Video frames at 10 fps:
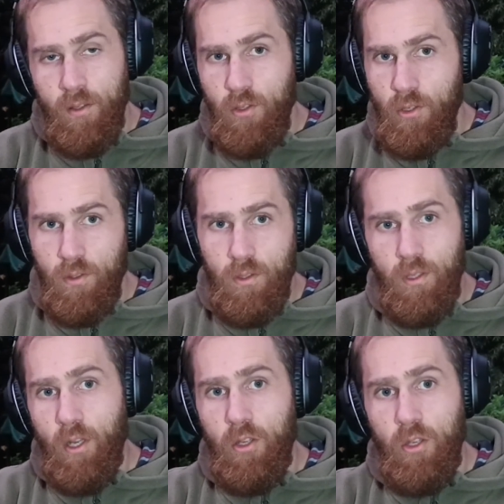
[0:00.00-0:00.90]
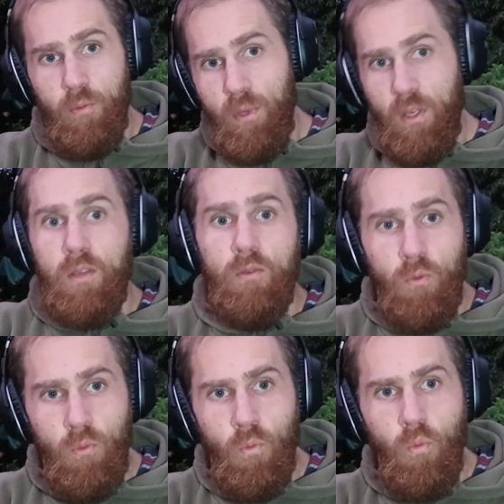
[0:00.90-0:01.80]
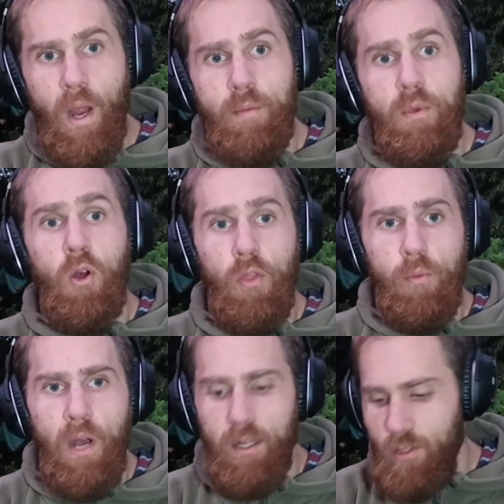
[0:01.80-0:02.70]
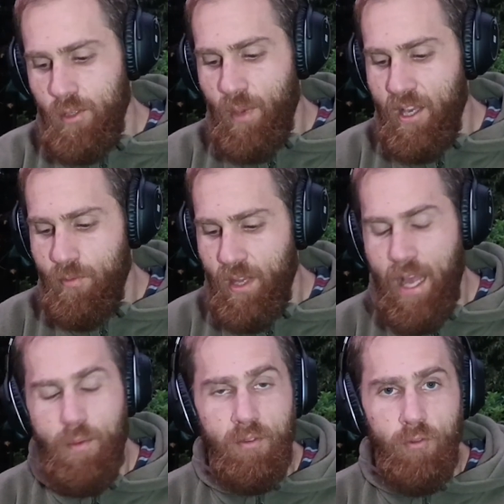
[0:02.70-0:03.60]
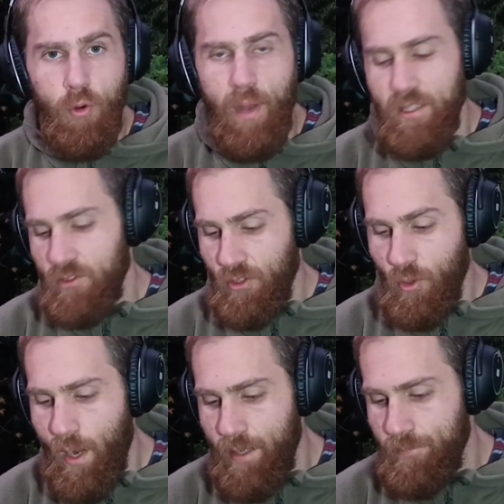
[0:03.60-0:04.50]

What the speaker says: you know, you can be way beyond the mark that you may have been aiming for based on the weight.